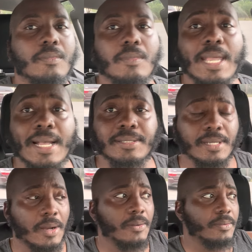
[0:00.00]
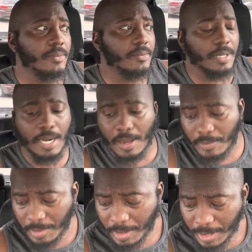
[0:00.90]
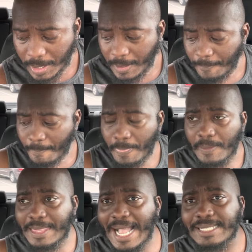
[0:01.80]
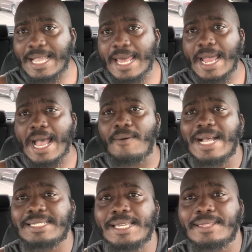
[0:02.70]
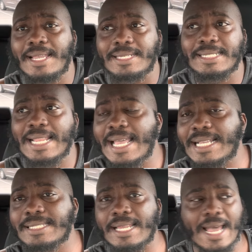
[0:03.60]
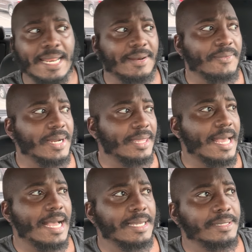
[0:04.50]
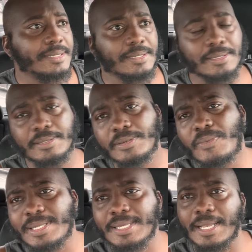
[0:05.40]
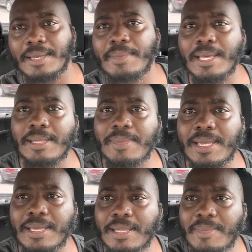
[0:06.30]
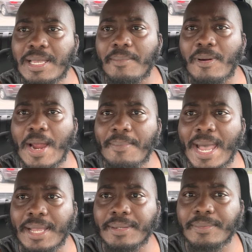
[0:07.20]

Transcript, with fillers: yeah, so, you know, that's kind of how I see things. And like I said, I didn't realize. One second, man. Let me let me come right back.